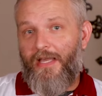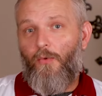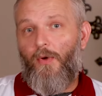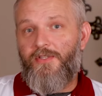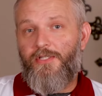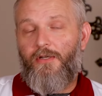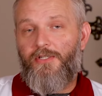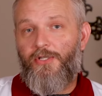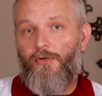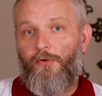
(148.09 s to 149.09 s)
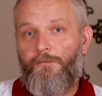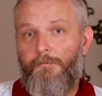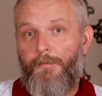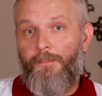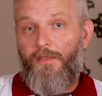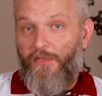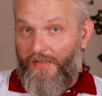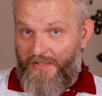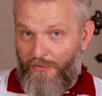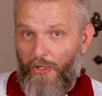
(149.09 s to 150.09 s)
it wants you to do, then
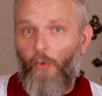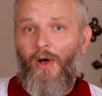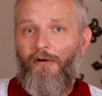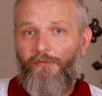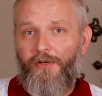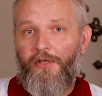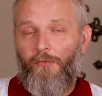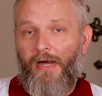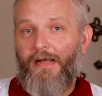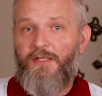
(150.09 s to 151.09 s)
things will go well for you, right?